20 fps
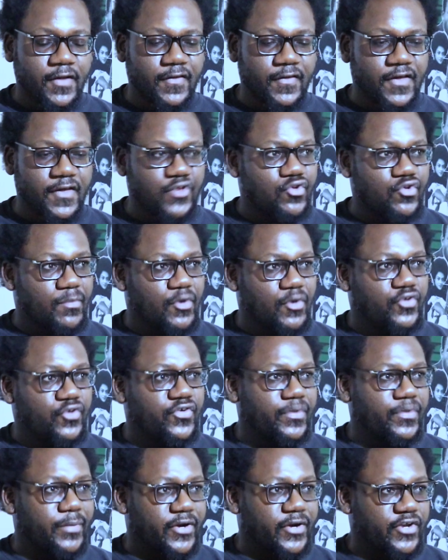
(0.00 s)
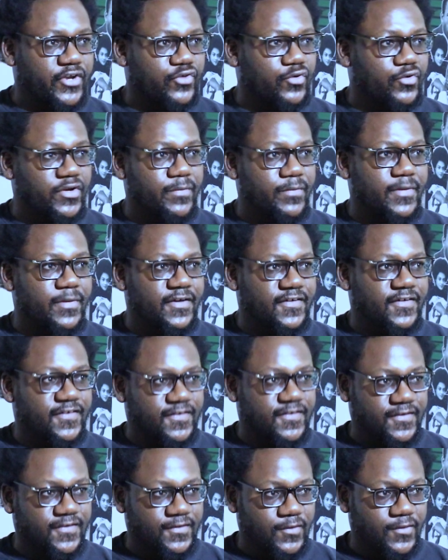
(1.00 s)
the issue about reparation
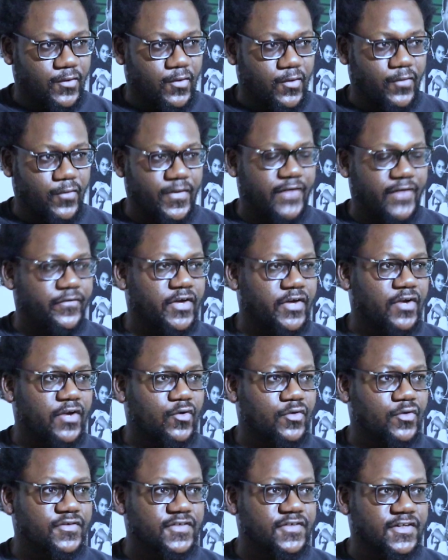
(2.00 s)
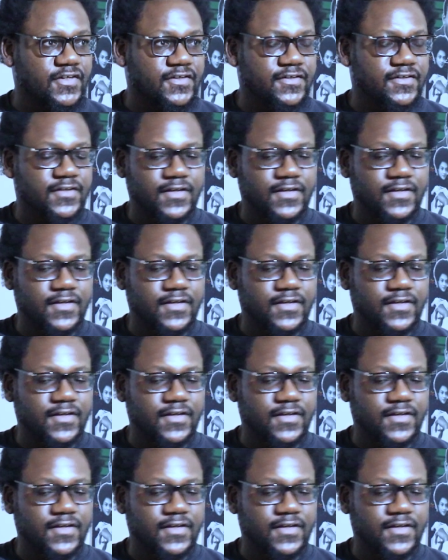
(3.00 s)
debates on the African continent.